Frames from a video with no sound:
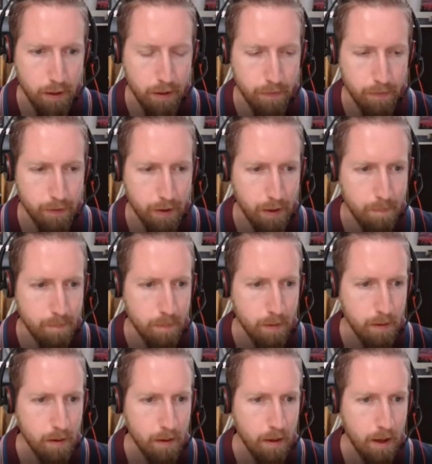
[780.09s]
And
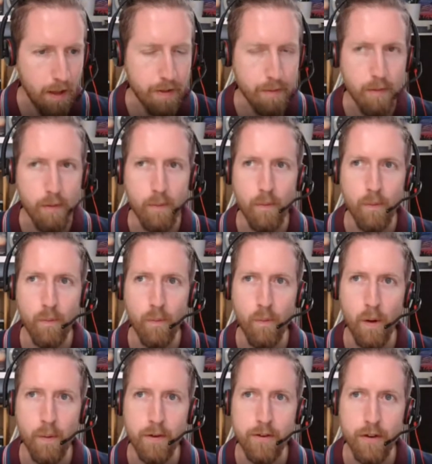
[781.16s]
I think
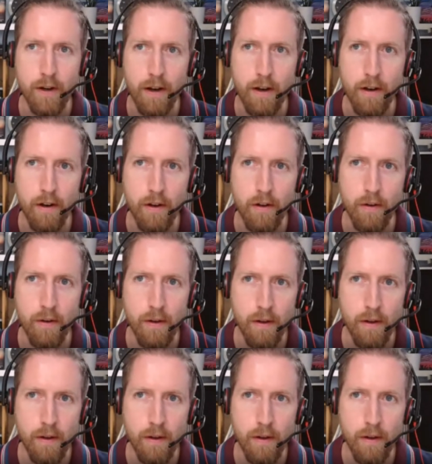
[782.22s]
what we're trying to do